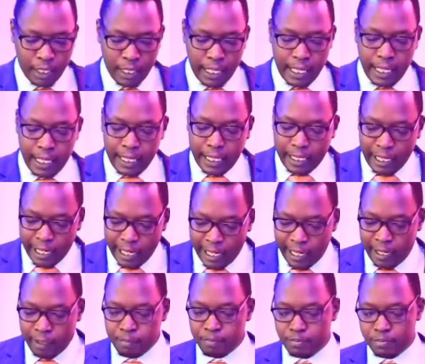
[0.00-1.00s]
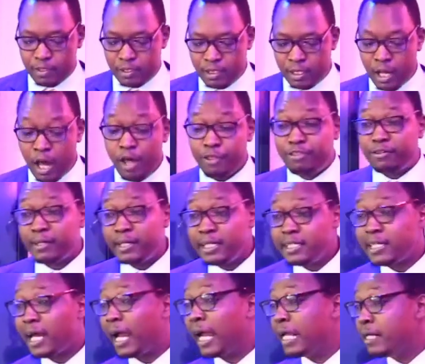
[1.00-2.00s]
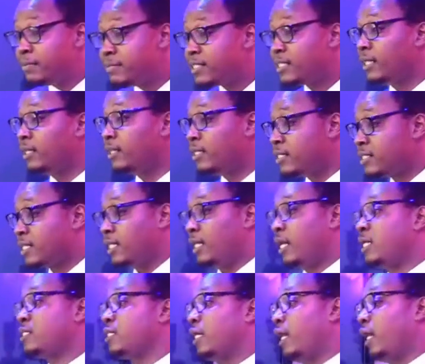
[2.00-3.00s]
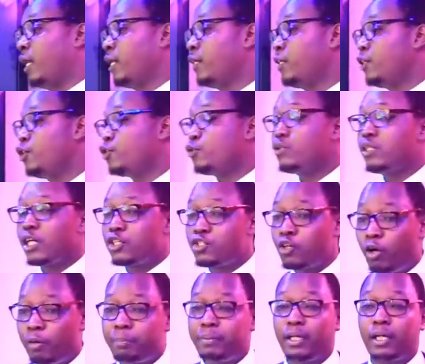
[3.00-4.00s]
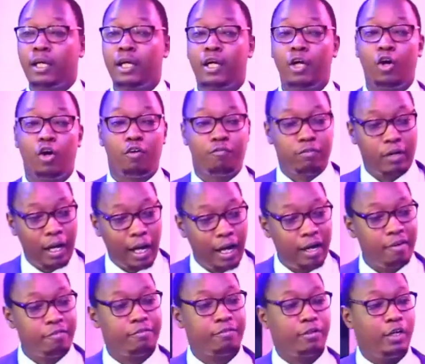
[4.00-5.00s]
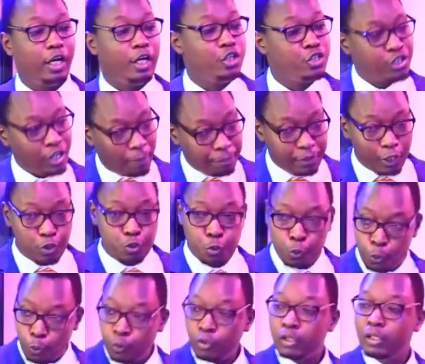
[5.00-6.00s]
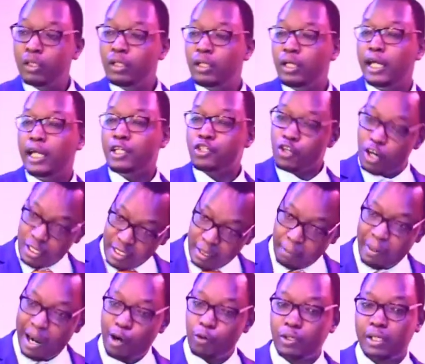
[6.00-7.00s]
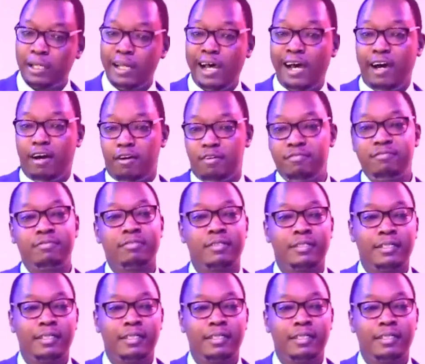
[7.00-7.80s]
He comes three times in this letter to the topic of love. In chapter 2, he talks about love.